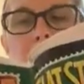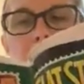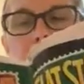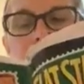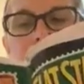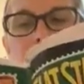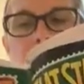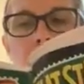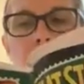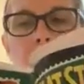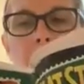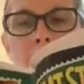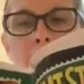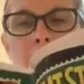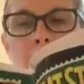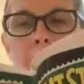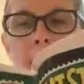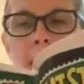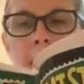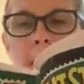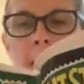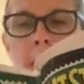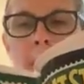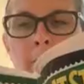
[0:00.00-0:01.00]
Now the
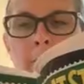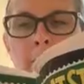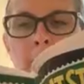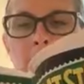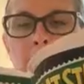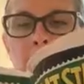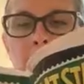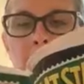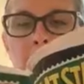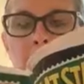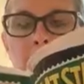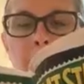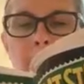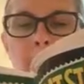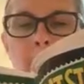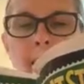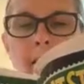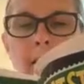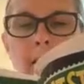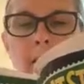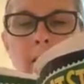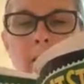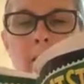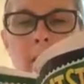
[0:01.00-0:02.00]
cloud was
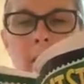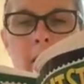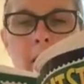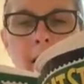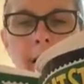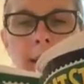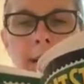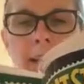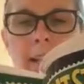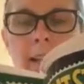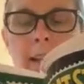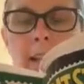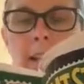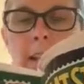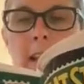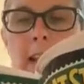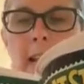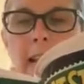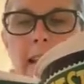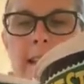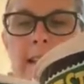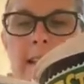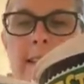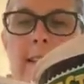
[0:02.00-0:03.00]
completely gone, and
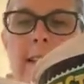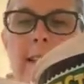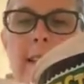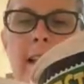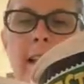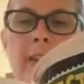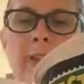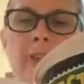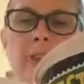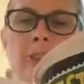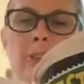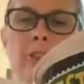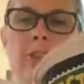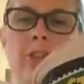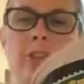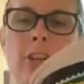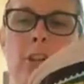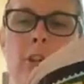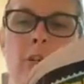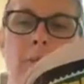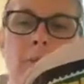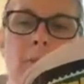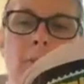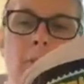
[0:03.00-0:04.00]
a slender,
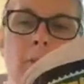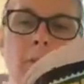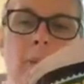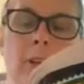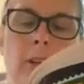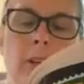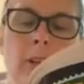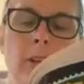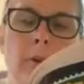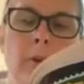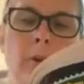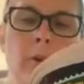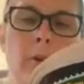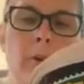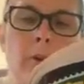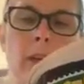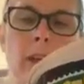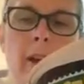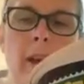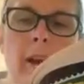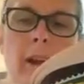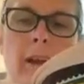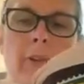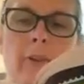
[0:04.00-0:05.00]
cheerful-looking boy
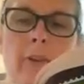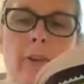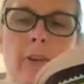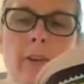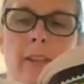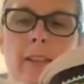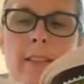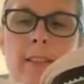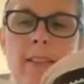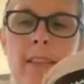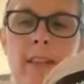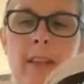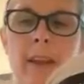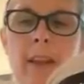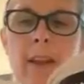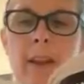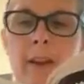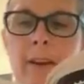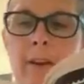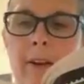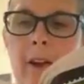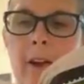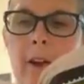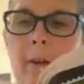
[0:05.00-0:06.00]
hovered in the
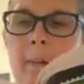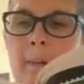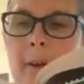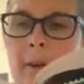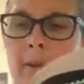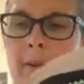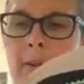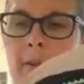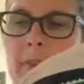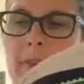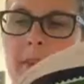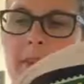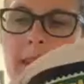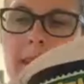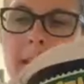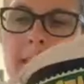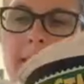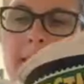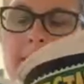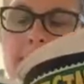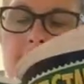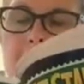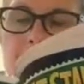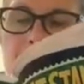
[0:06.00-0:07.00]
air above the
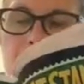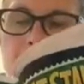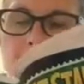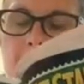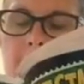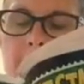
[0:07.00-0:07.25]
desk.